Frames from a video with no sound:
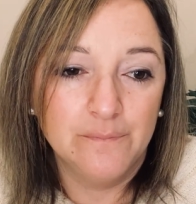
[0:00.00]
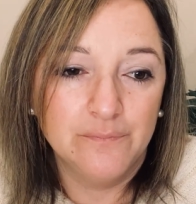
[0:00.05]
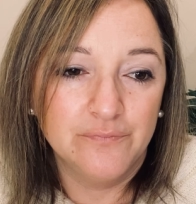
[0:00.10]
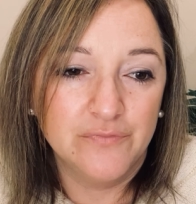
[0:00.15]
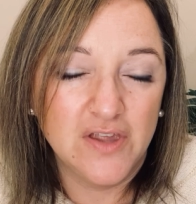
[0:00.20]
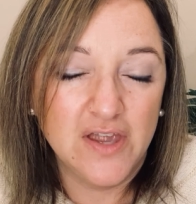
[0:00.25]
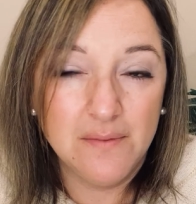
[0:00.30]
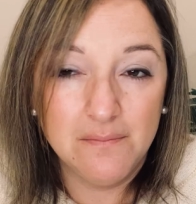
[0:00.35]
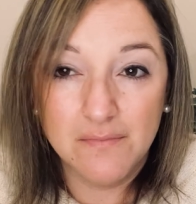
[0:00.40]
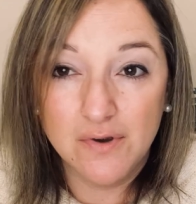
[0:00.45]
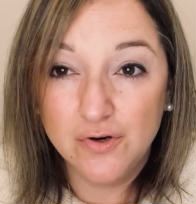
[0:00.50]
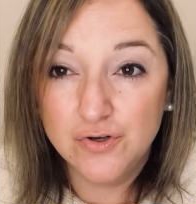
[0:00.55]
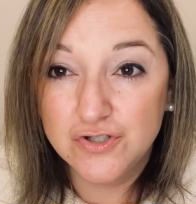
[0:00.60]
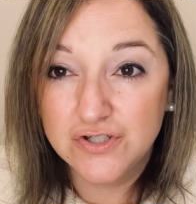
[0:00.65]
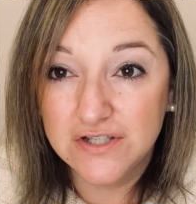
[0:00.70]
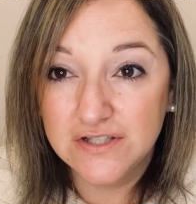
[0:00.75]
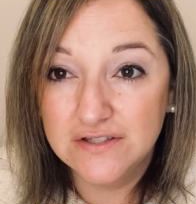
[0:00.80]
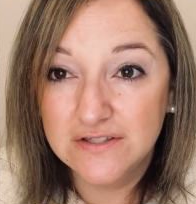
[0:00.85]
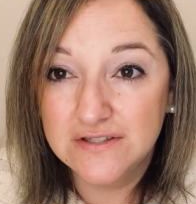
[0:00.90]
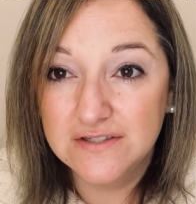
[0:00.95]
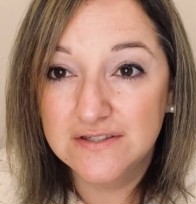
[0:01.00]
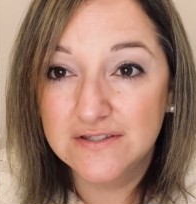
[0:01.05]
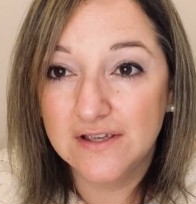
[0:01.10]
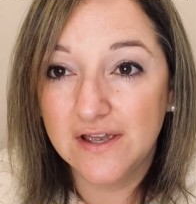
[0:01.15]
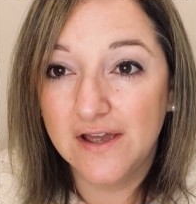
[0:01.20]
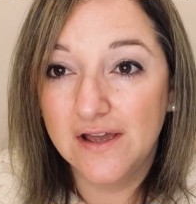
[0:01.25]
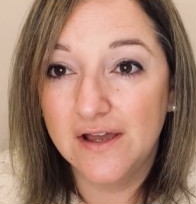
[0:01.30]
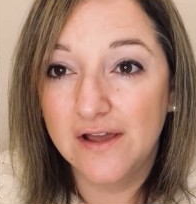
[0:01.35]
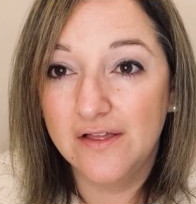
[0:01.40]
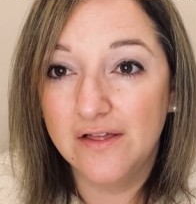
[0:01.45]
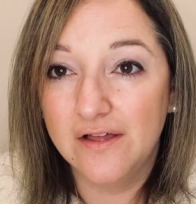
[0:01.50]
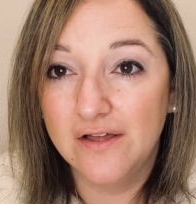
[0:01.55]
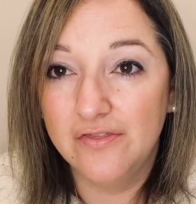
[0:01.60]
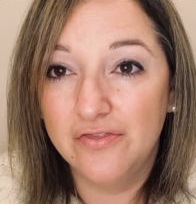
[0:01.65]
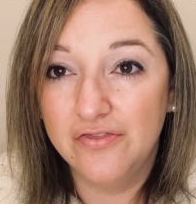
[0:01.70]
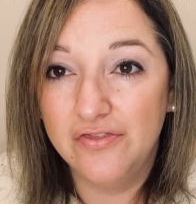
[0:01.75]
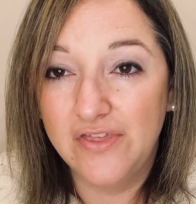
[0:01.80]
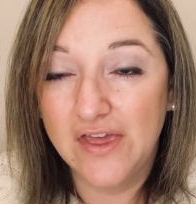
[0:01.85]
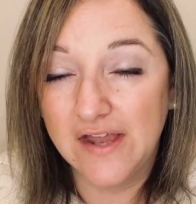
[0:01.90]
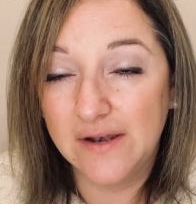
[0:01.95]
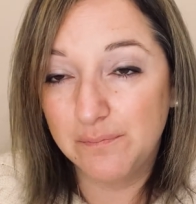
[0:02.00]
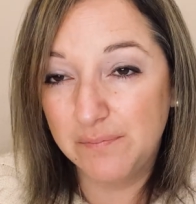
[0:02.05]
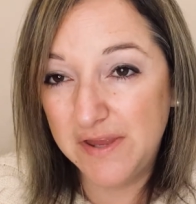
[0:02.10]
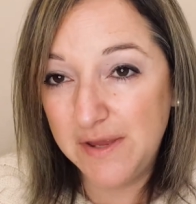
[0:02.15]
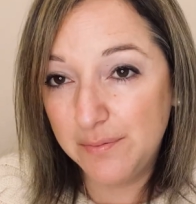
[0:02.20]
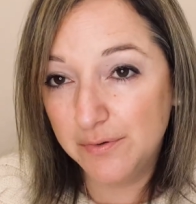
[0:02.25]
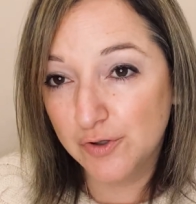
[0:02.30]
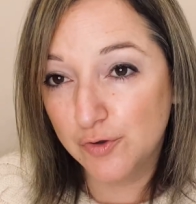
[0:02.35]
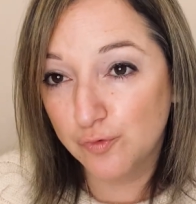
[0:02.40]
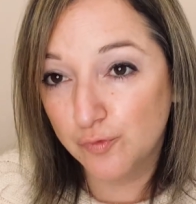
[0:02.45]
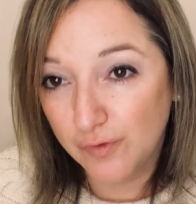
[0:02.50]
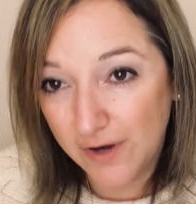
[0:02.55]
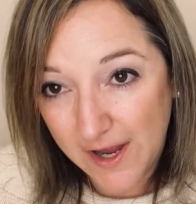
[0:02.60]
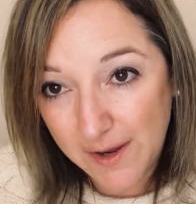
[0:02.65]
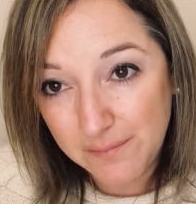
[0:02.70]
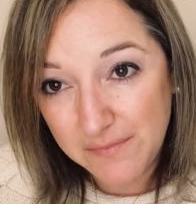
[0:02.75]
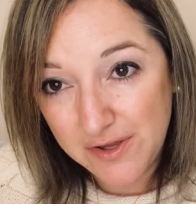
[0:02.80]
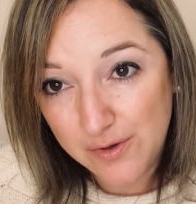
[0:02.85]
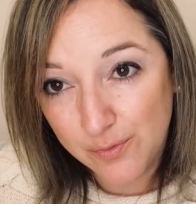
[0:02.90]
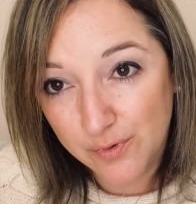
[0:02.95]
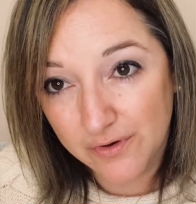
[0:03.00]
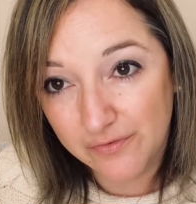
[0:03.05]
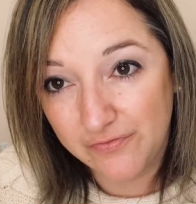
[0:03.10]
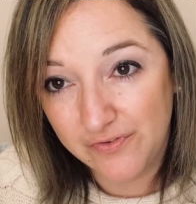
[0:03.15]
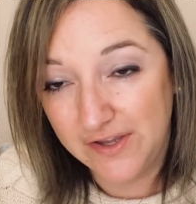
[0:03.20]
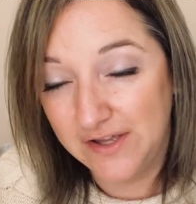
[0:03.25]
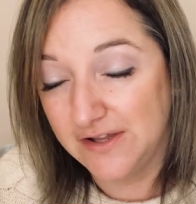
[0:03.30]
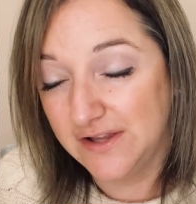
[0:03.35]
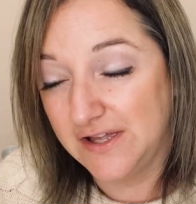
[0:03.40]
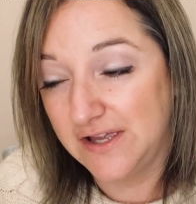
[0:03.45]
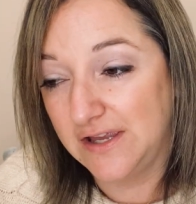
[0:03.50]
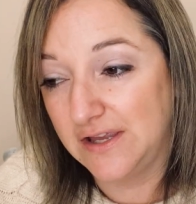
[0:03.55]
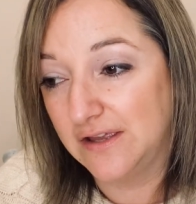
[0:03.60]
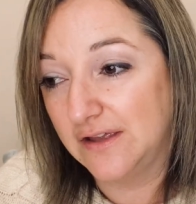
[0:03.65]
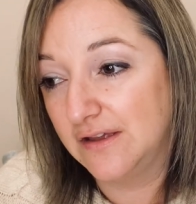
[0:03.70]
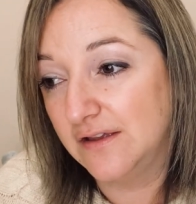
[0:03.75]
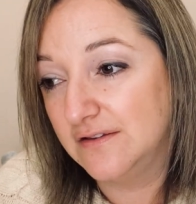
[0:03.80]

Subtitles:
emotions that people around me were feeling.